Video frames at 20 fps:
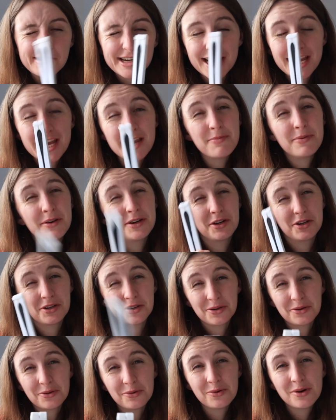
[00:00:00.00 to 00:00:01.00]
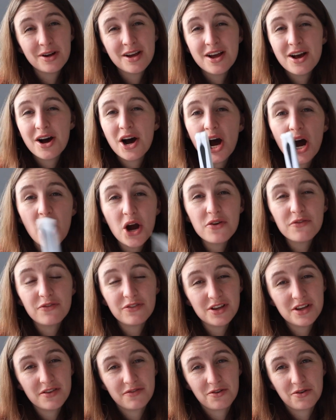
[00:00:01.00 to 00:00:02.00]
you're keeping cool.
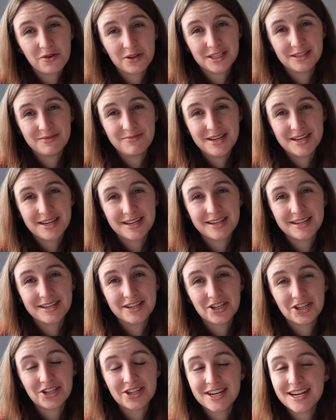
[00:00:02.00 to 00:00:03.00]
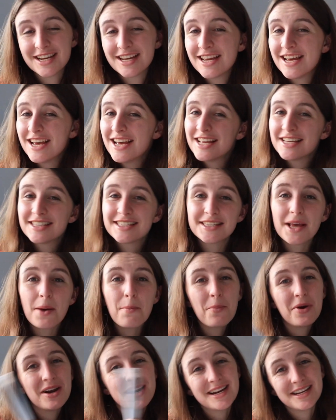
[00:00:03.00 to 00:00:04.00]
Hopefully you've got some air conditioning.
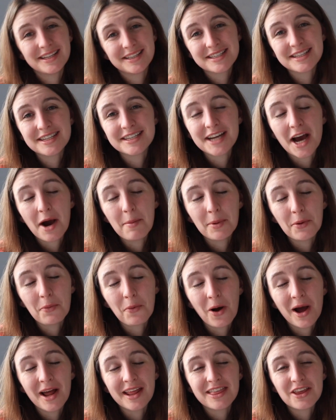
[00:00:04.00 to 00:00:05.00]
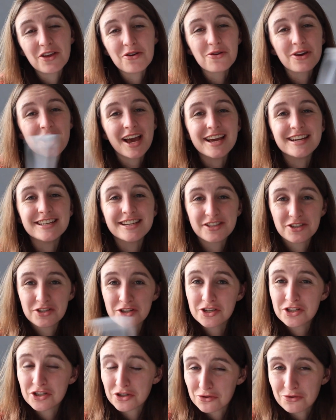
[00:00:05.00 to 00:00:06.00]
Someone needs to tell me why the UK
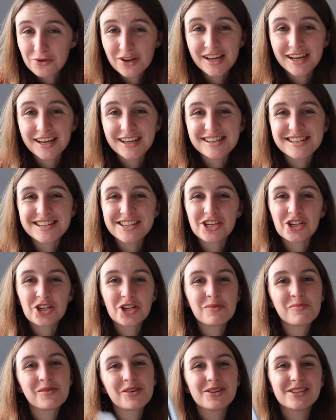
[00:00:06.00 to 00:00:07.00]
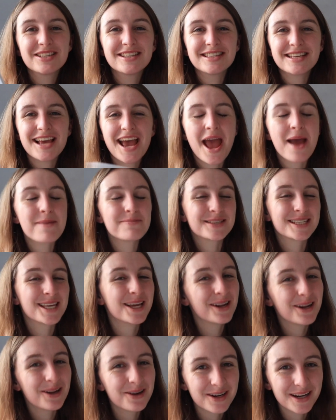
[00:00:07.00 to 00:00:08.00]
doesn't do air conditioning, because it's
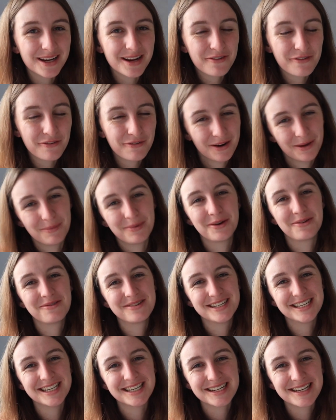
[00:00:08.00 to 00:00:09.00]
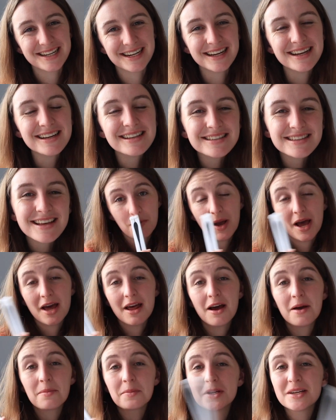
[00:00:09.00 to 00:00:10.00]
absolutely flippin' ridiculous.
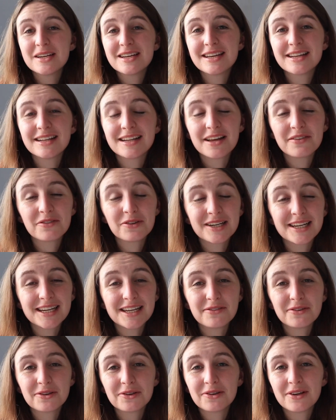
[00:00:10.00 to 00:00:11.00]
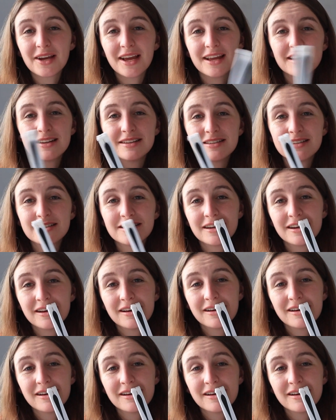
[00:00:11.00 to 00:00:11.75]
But I'm going to love you and leave you, and